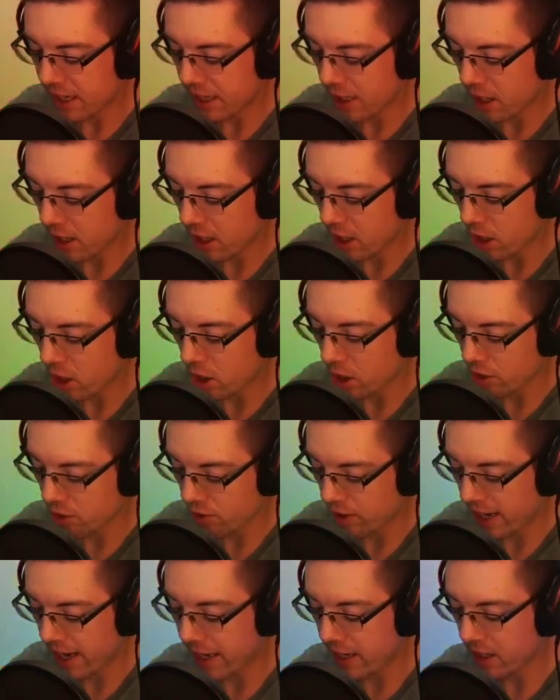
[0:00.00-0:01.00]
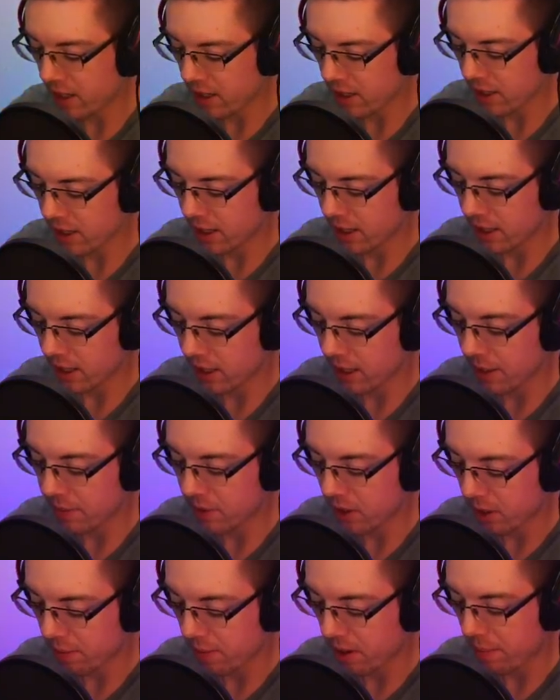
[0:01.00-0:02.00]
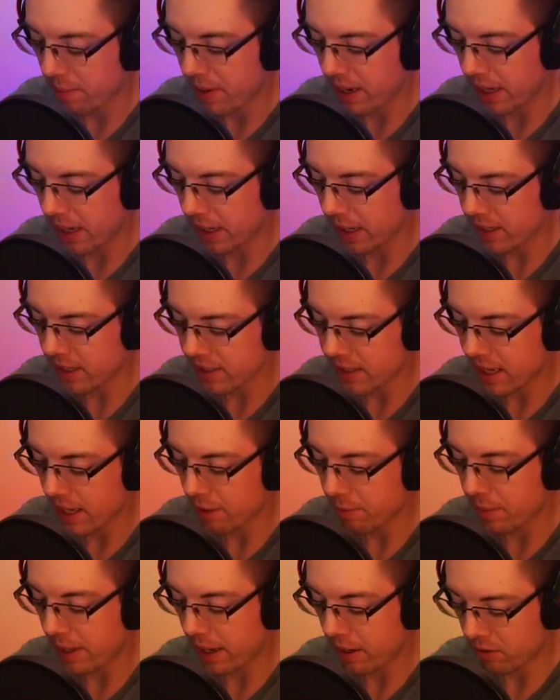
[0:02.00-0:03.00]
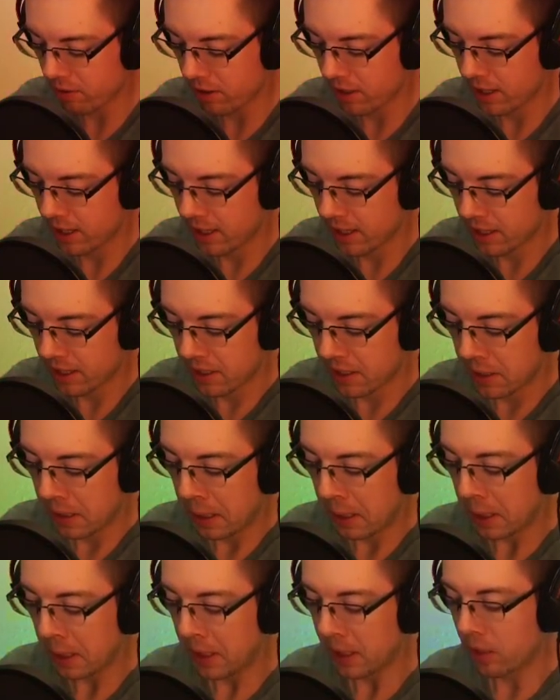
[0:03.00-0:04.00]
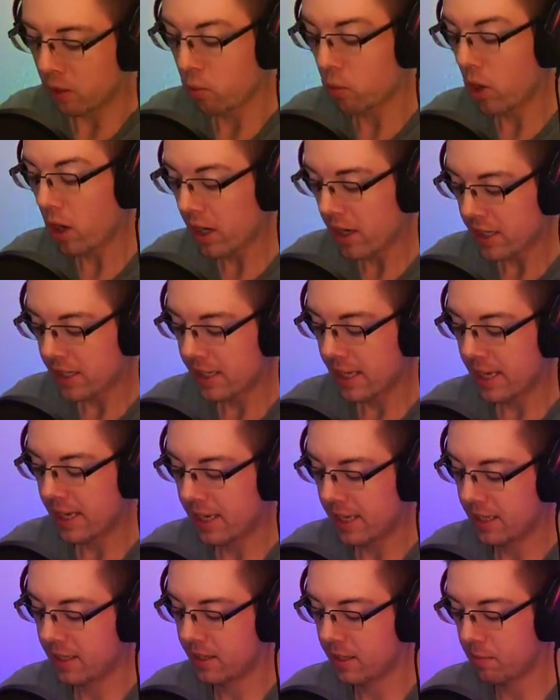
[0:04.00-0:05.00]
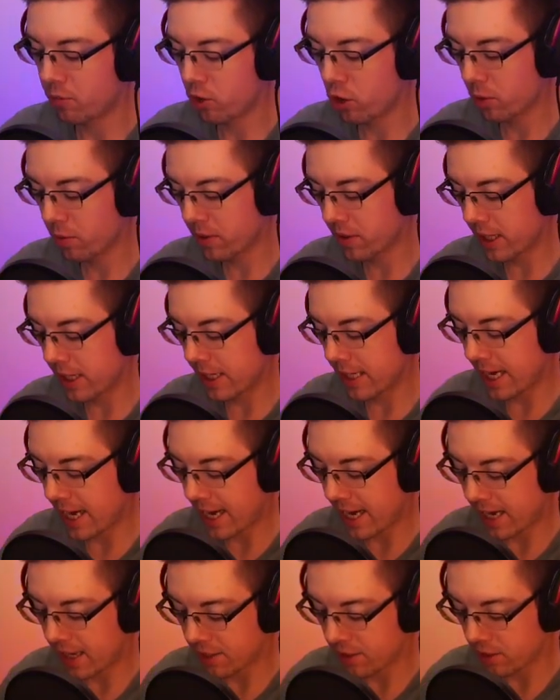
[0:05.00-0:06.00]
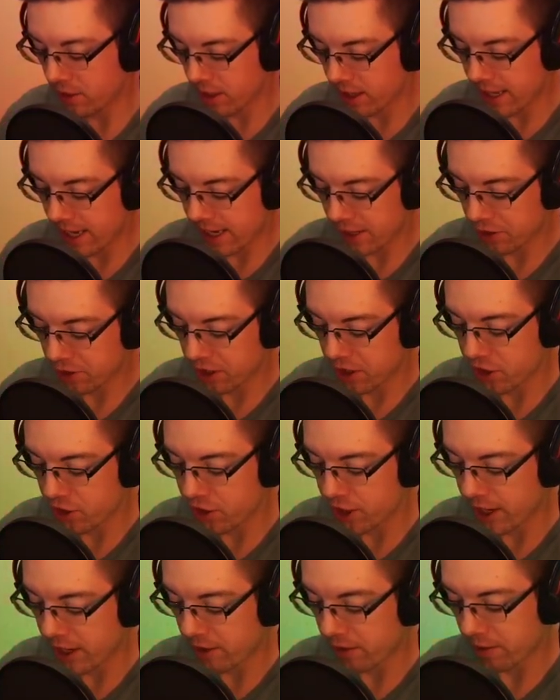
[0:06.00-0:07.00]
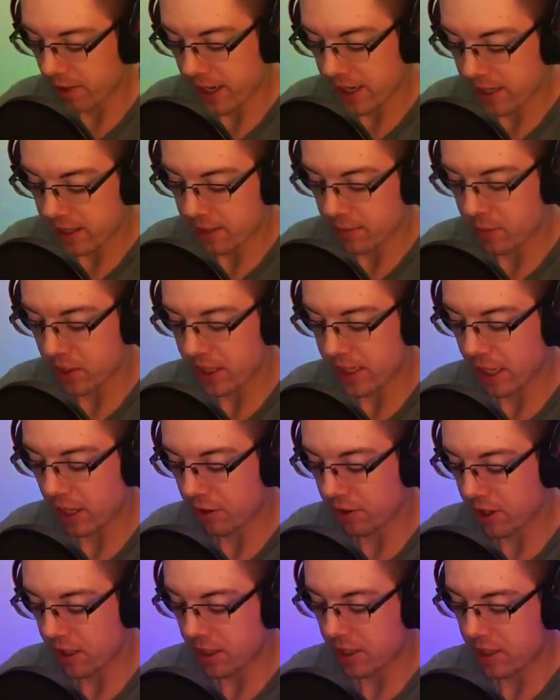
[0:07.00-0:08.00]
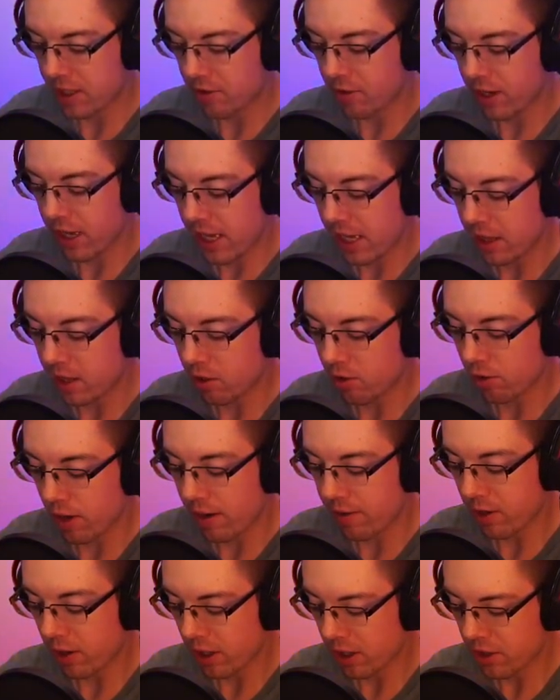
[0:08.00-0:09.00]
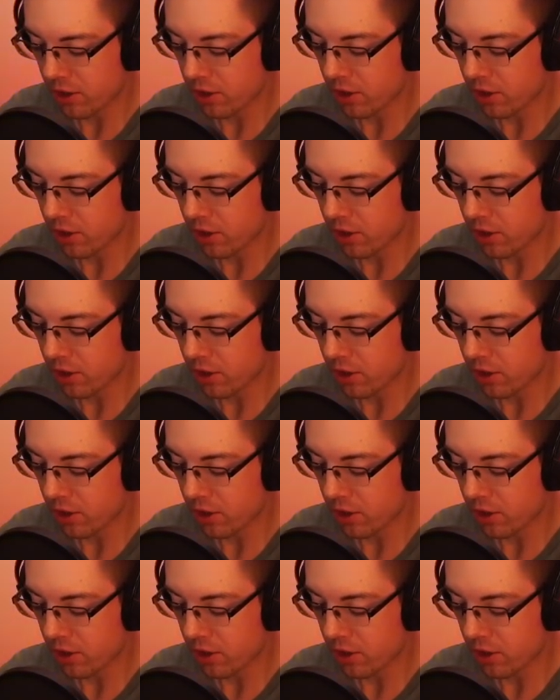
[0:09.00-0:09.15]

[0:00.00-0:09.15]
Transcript: a Hog Rider and a couple of Barbarians to help out. You want to send in some troops to die so that they actually generate some skeletons in the graveyards